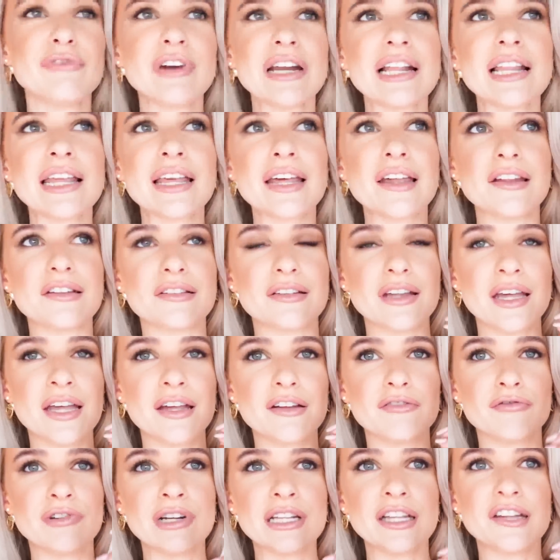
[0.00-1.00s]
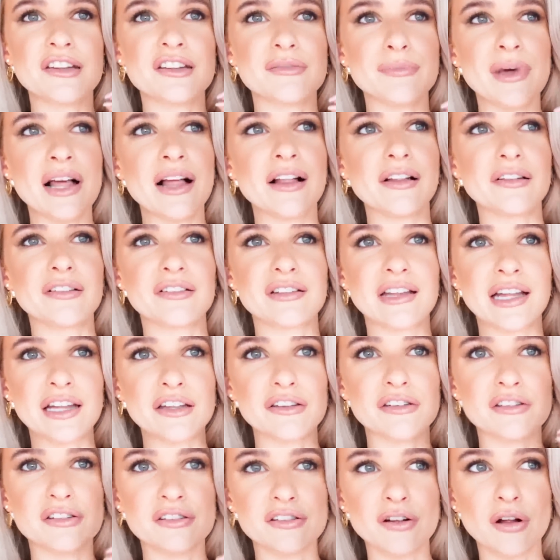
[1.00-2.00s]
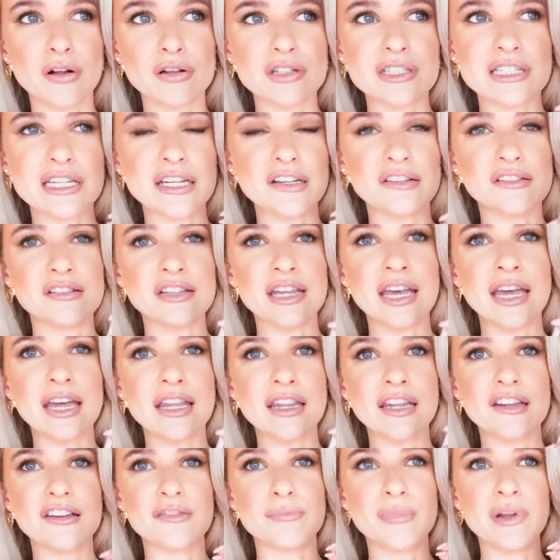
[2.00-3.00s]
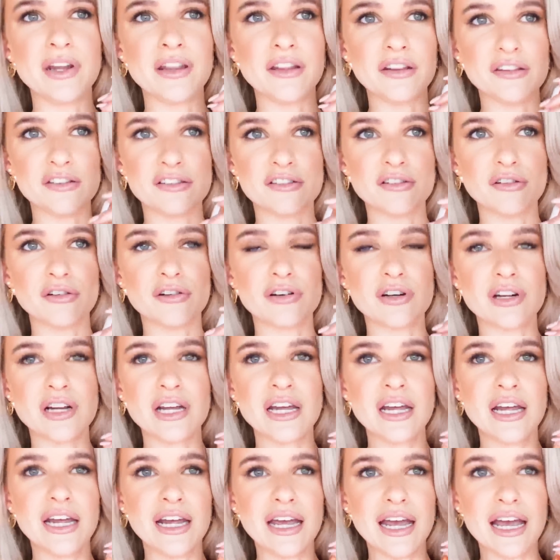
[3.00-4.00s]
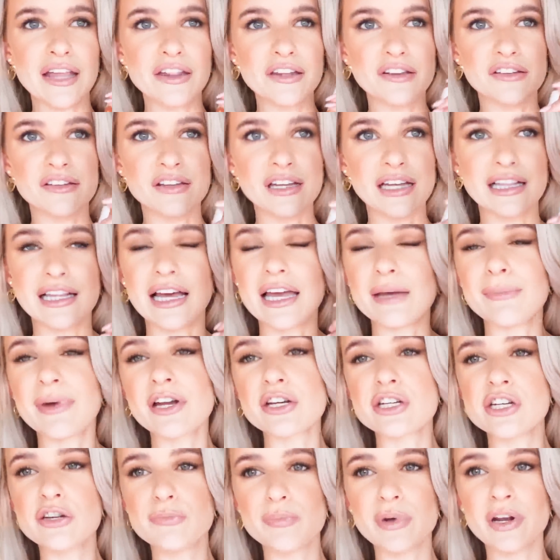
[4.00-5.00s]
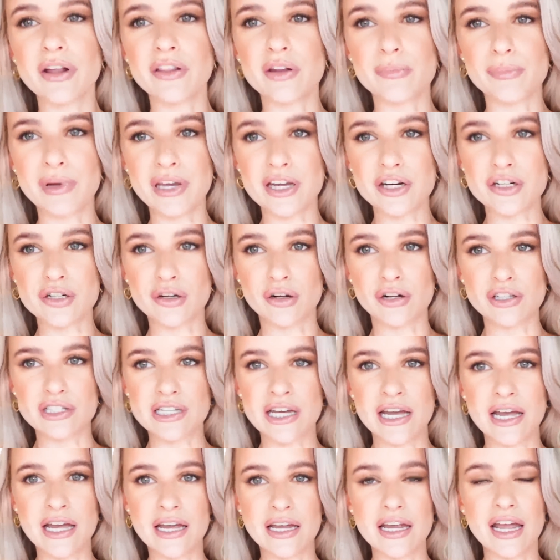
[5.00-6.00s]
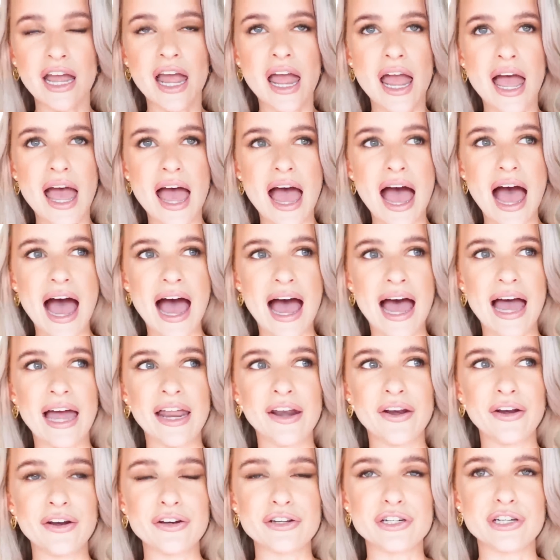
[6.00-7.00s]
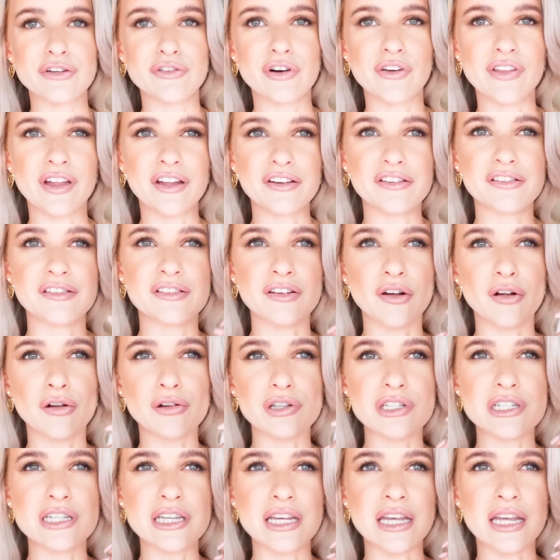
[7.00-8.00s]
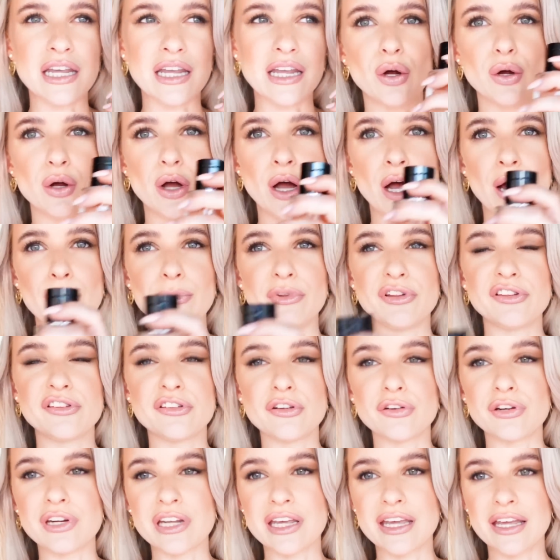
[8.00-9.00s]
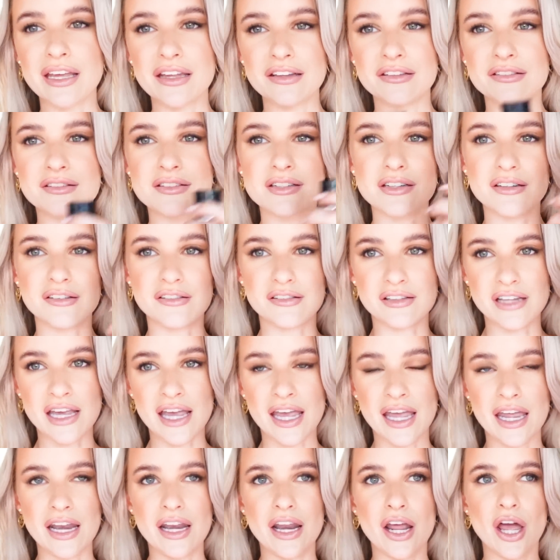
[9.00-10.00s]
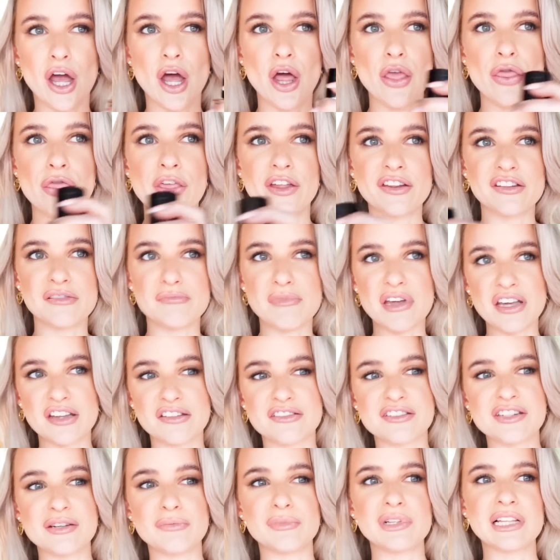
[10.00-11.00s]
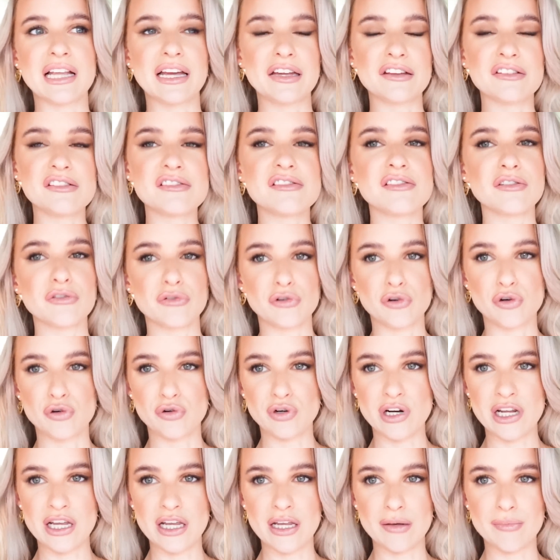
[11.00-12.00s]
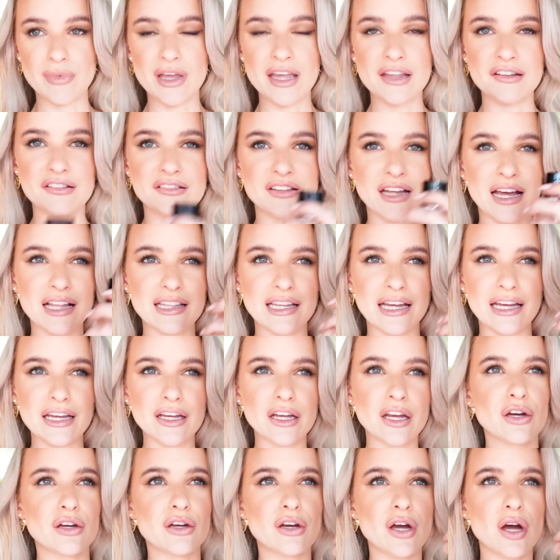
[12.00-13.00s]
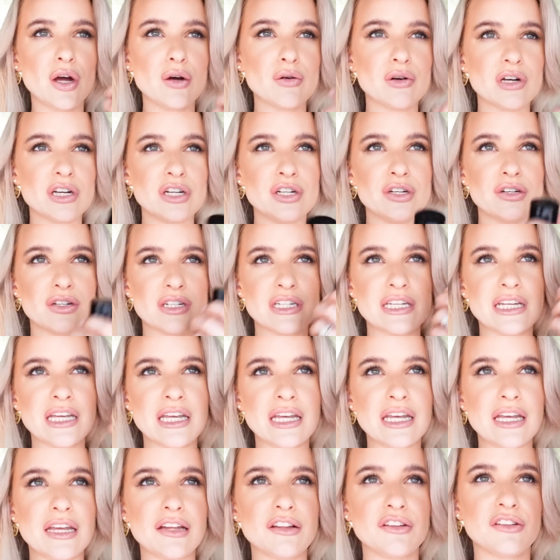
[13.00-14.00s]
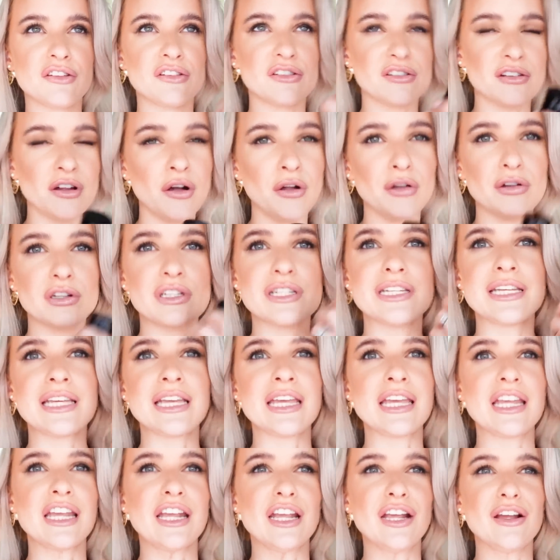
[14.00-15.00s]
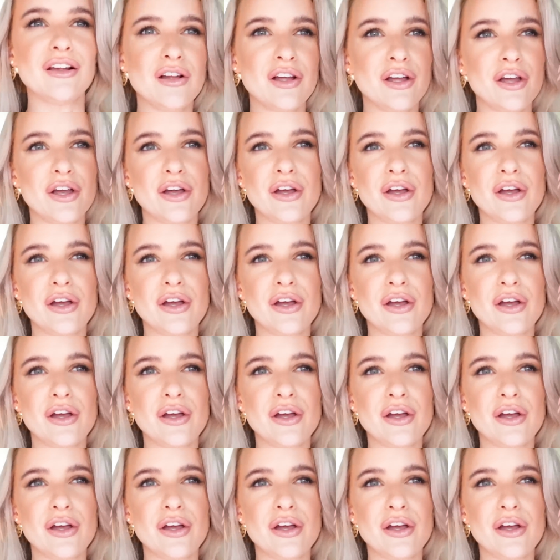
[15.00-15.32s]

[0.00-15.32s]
really is, it really smells like salty skin that's been in the sun and the sea. Like imagine you've been on the beach all day and you've got that salty, um, sun-kissed skin that's mixed in with like sun cream. It's that like coconutty, salty,